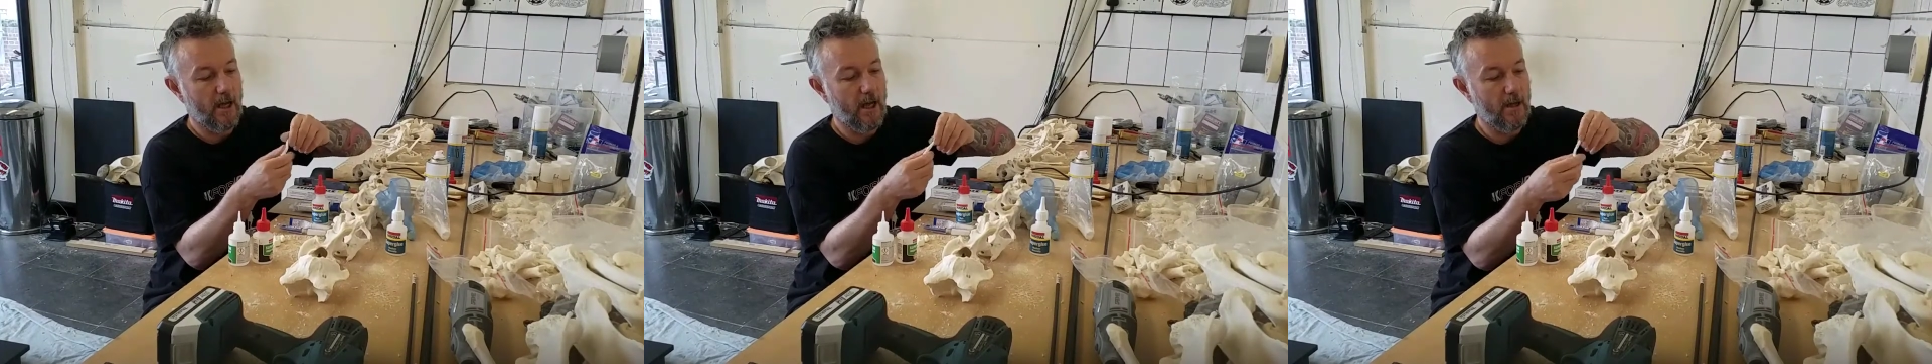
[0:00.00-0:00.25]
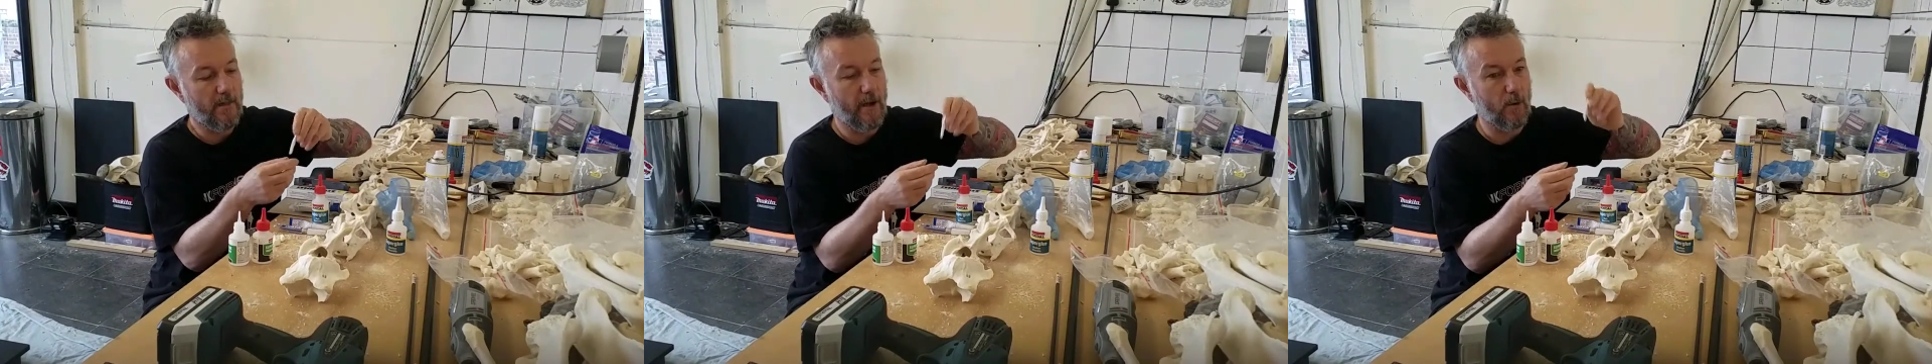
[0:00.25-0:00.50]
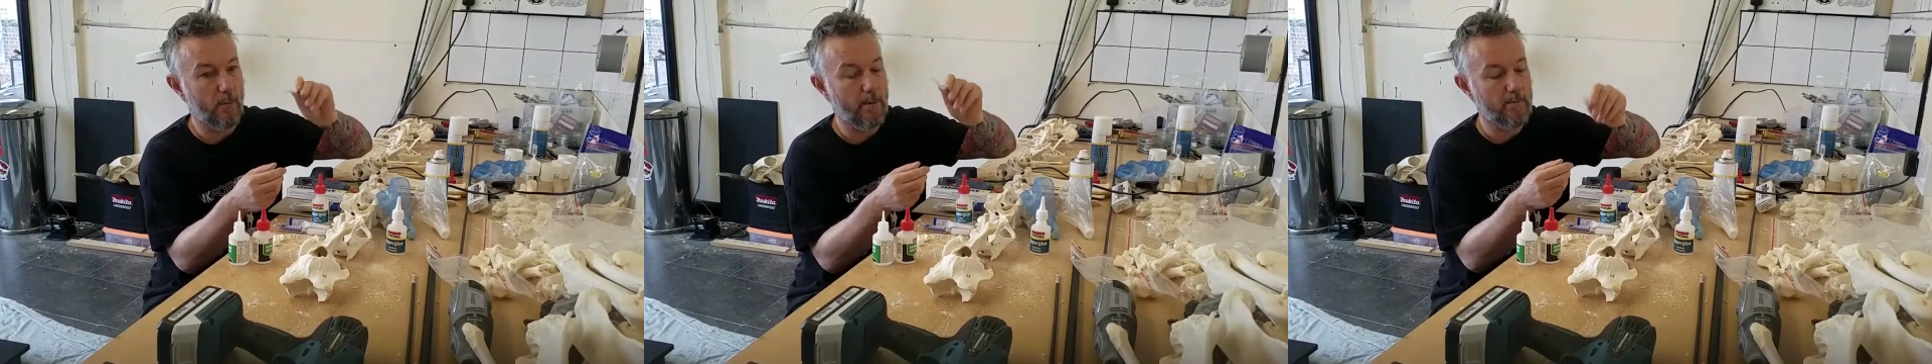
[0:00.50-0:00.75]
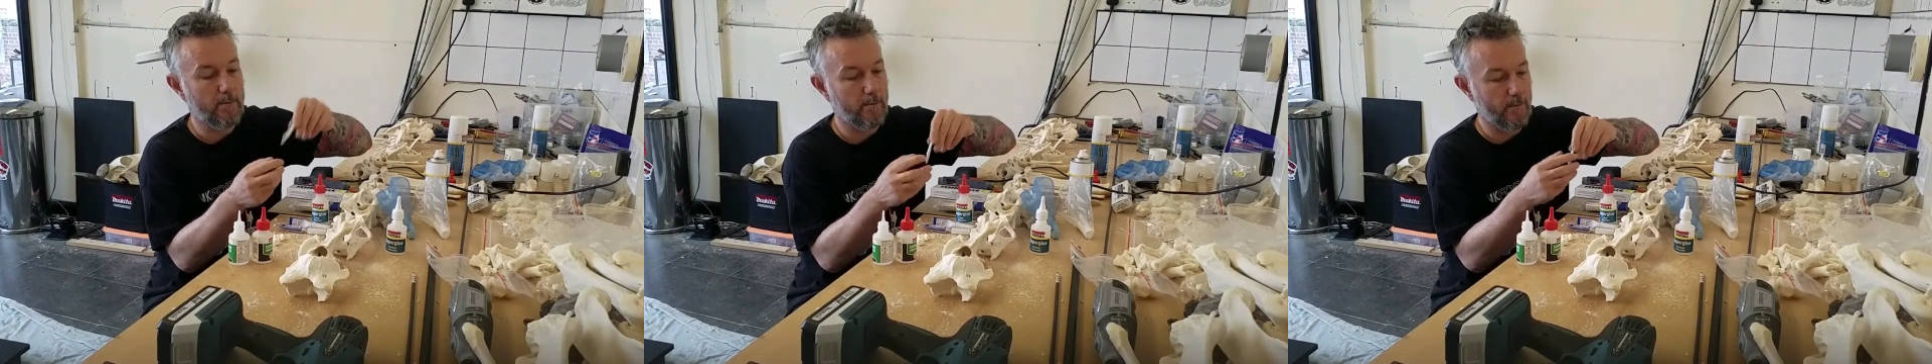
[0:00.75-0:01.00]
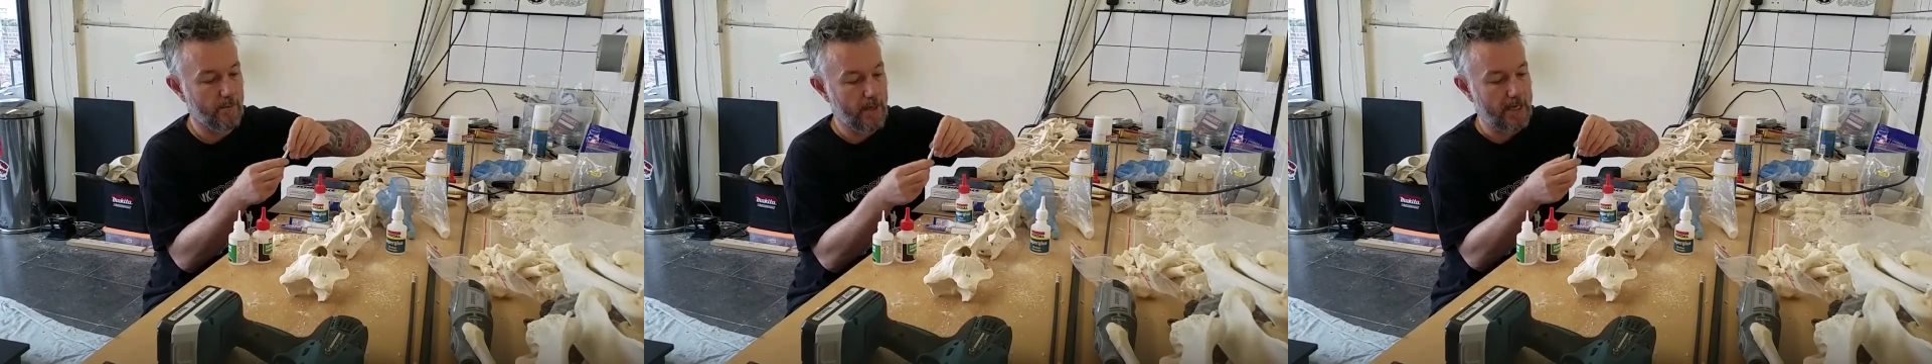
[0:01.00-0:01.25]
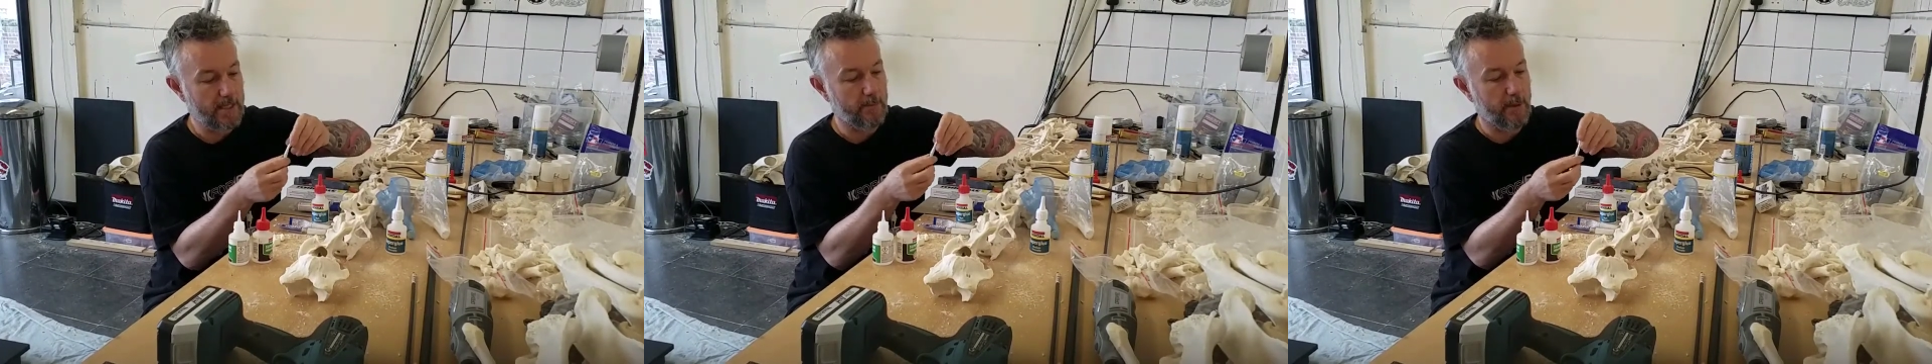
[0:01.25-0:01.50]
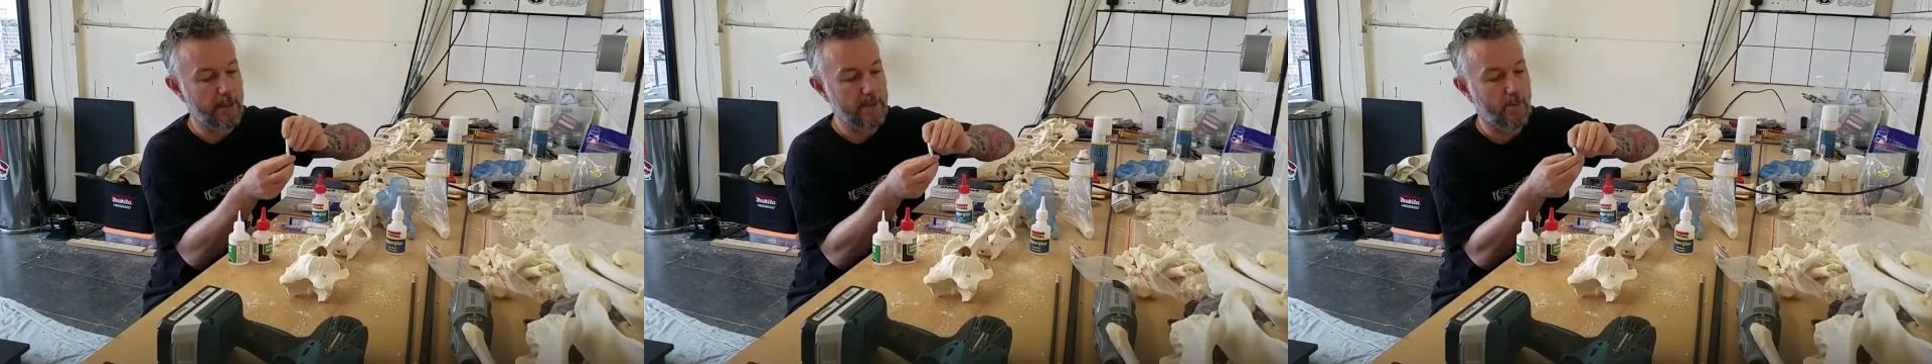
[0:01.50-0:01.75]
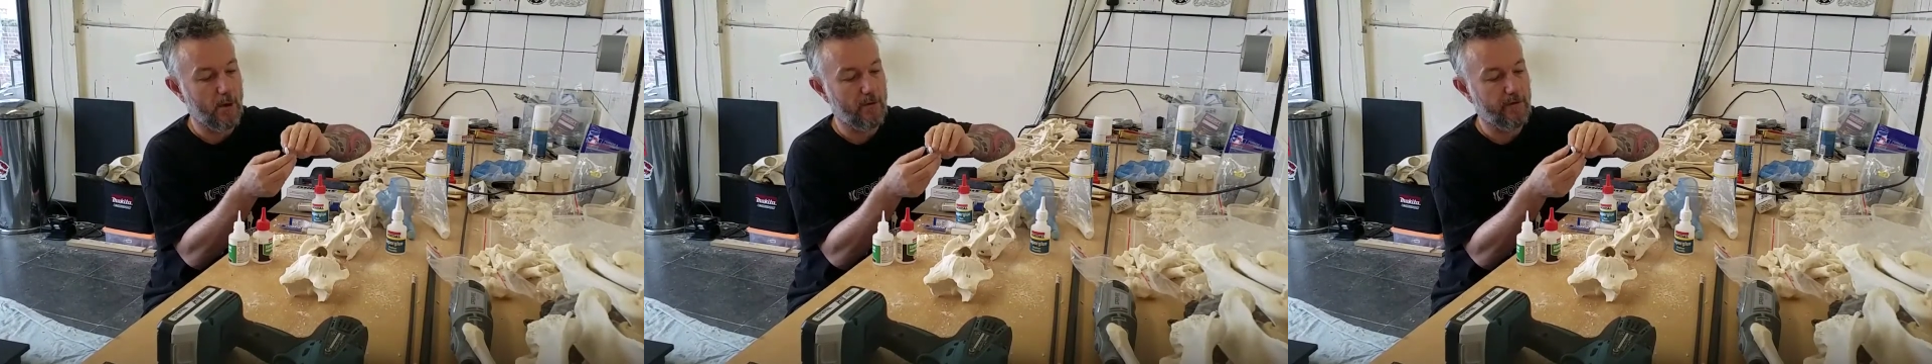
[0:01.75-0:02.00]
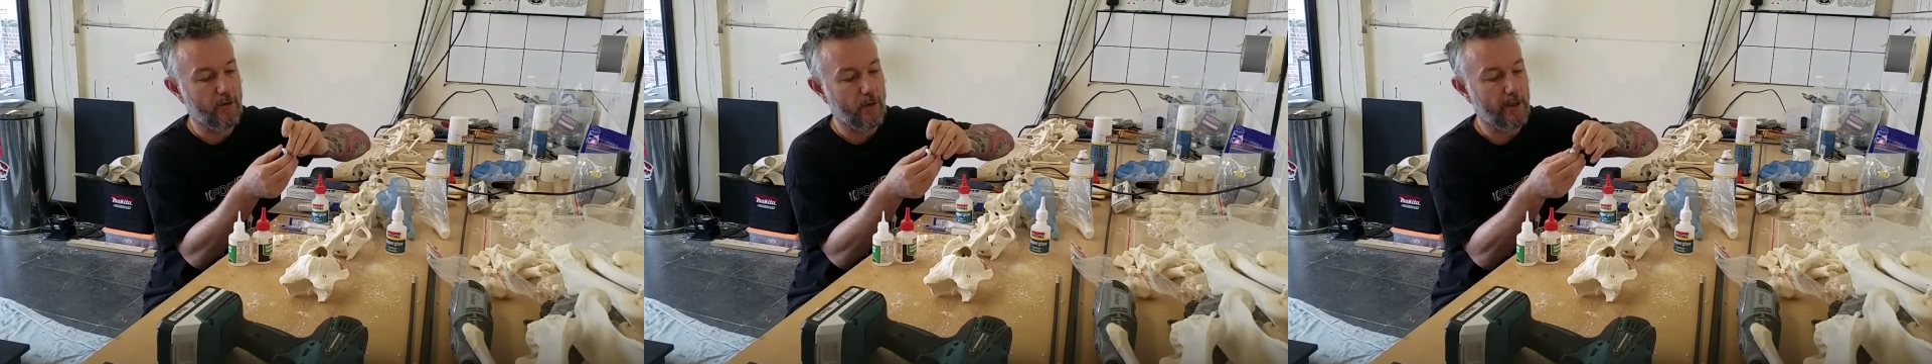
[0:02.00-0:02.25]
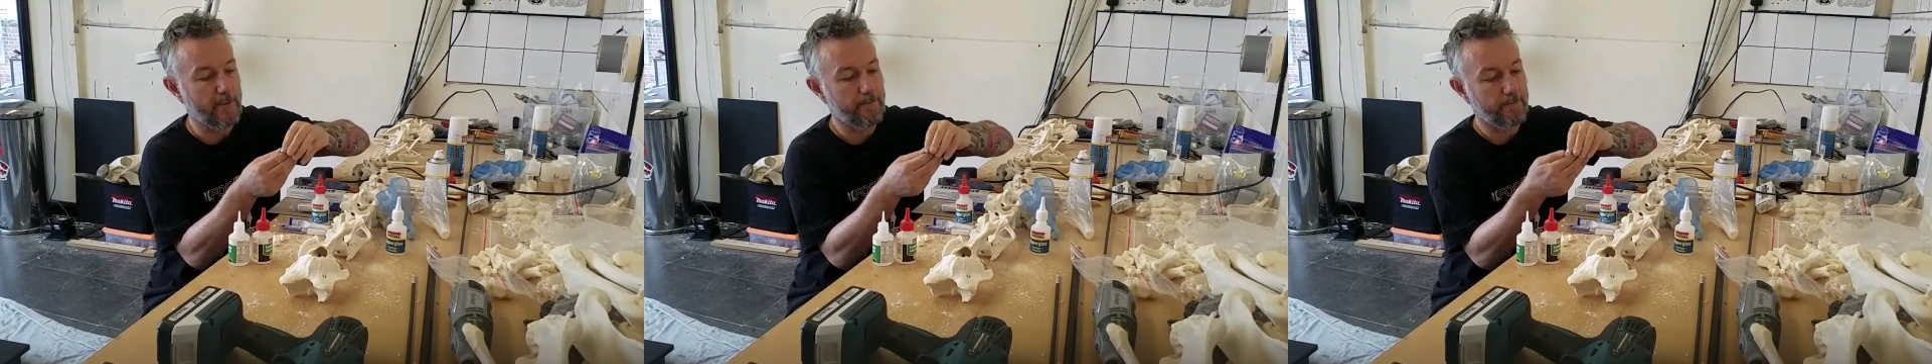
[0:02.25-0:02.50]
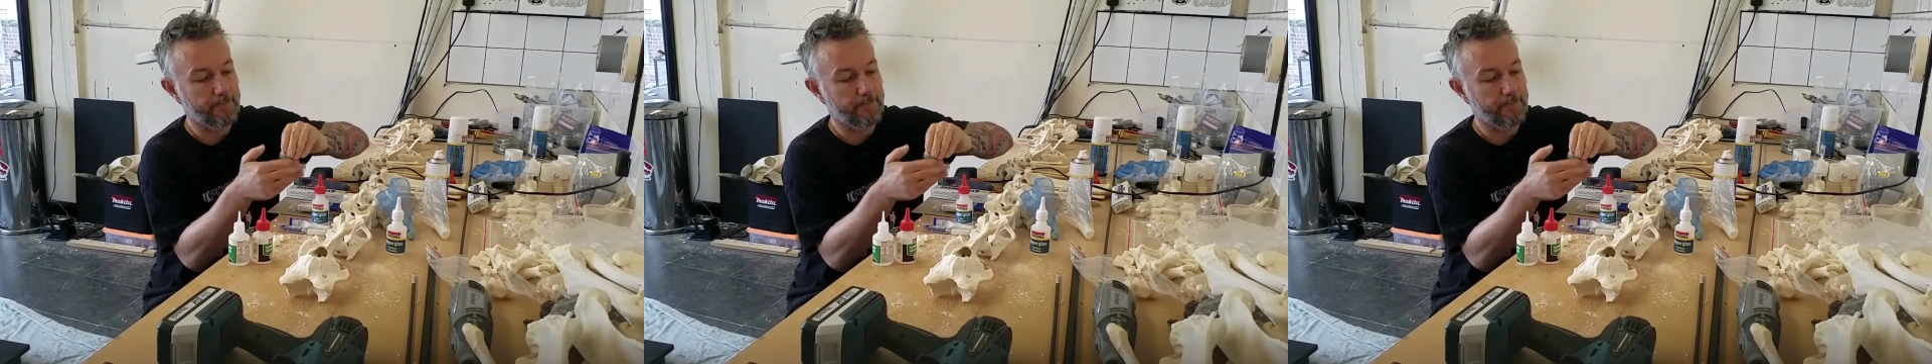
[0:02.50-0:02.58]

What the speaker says: that will be explained more fully.